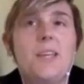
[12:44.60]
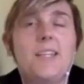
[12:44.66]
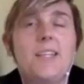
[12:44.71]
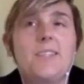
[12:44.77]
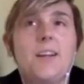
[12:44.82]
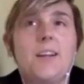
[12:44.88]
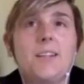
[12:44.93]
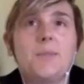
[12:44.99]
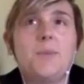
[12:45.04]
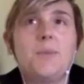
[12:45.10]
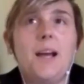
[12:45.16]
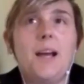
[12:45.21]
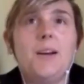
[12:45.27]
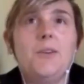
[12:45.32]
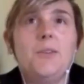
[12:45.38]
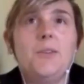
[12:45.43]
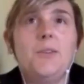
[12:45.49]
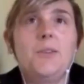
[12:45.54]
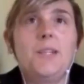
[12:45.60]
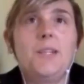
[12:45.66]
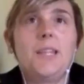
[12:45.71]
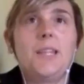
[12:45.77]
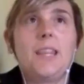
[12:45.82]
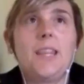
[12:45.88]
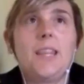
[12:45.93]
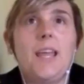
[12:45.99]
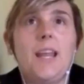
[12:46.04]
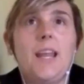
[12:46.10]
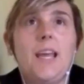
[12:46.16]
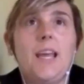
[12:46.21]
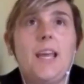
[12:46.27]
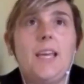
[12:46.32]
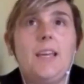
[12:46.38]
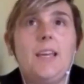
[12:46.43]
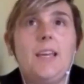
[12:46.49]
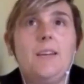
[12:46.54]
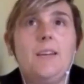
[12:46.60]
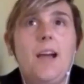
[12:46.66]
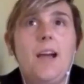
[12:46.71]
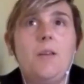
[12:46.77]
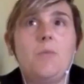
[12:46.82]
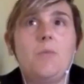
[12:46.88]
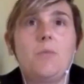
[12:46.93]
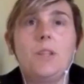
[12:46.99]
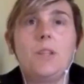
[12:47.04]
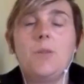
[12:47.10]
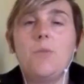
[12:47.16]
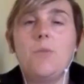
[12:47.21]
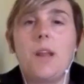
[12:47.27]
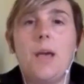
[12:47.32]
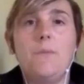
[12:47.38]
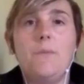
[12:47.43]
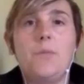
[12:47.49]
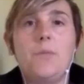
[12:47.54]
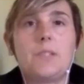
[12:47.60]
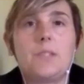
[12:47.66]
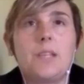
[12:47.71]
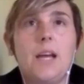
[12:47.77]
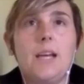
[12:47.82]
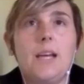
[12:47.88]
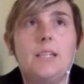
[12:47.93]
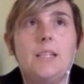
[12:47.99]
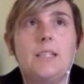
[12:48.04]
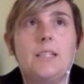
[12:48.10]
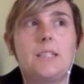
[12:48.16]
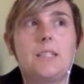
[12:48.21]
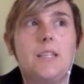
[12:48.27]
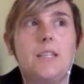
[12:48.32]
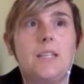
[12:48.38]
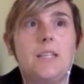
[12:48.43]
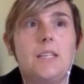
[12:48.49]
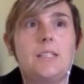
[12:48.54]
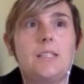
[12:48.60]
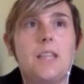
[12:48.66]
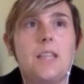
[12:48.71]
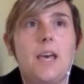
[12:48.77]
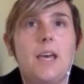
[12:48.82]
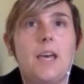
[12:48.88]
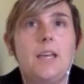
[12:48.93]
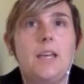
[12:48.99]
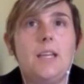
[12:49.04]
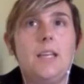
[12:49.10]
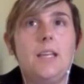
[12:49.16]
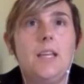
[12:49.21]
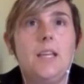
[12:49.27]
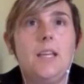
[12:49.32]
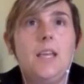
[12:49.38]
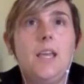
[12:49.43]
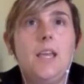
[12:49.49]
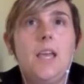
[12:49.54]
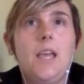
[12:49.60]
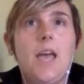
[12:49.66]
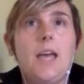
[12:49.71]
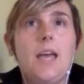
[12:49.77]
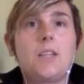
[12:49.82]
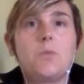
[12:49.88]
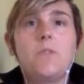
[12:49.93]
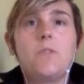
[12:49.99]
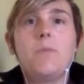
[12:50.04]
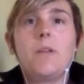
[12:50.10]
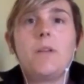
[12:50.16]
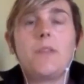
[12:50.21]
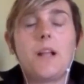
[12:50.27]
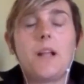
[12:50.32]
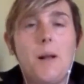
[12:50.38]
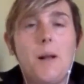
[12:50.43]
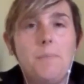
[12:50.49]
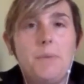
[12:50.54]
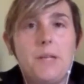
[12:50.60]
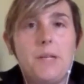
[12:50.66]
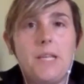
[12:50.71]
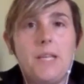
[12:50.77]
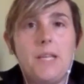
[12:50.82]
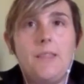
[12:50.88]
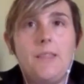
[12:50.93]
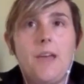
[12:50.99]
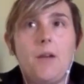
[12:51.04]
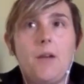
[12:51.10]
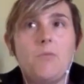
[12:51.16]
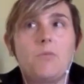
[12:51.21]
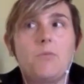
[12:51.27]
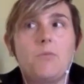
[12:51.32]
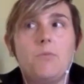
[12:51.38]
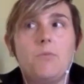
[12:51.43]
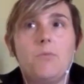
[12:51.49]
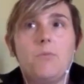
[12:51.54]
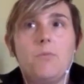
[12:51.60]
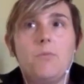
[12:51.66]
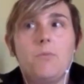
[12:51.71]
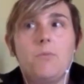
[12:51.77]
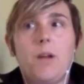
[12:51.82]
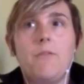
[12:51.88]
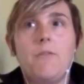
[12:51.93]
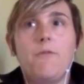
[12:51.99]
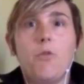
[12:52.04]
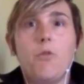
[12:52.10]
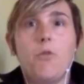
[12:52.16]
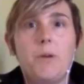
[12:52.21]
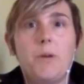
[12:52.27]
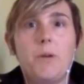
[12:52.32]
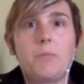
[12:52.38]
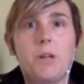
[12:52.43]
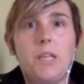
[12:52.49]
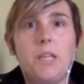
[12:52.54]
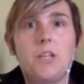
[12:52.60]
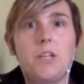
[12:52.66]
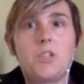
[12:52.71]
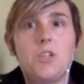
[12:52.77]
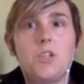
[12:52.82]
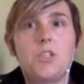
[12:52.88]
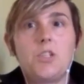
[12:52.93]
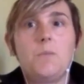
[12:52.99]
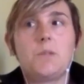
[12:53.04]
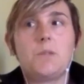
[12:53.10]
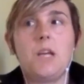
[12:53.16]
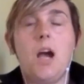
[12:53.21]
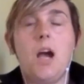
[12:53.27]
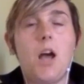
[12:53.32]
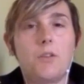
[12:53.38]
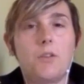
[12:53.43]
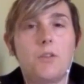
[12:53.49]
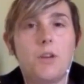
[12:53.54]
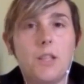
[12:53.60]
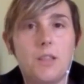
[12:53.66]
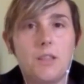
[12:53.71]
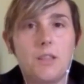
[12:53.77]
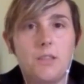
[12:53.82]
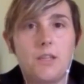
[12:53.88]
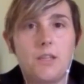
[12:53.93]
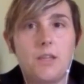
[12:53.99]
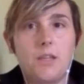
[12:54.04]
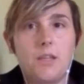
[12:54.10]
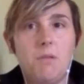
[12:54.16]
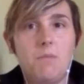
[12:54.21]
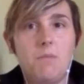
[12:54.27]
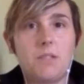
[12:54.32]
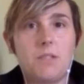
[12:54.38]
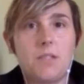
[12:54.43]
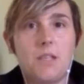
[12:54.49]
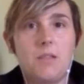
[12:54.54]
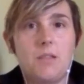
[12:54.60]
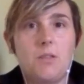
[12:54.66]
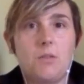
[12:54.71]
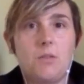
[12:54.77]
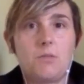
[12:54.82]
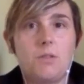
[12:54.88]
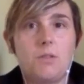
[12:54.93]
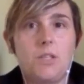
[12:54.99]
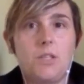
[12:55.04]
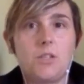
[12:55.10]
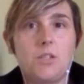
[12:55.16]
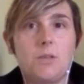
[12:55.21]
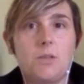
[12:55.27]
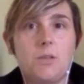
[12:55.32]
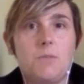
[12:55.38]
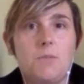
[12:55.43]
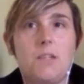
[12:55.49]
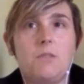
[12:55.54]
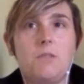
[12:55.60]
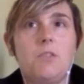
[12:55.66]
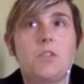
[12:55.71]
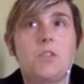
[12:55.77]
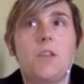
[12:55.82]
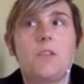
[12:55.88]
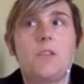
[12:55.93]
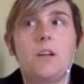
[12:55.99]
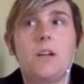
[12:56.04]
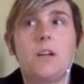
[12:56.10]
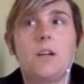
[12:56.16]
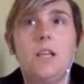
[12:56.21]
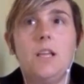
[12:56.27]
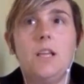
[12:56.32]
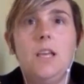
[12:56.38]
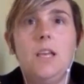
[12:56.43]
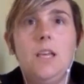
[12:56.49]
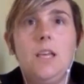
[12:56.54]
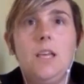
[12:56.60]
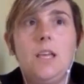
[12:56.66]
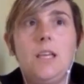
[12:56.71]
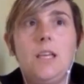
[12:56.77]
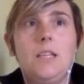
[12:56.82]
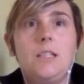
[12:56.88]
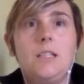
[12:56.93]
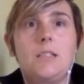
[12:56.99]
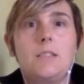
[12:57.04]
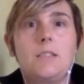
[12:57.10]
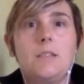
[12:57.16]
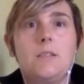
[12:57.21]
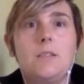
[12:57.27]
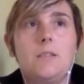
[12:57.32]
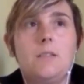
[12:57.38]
we had talked about that I really want to emphasize is that as we built the company, that kind of forming relationships, honoring the commitments that those relationships make to each other is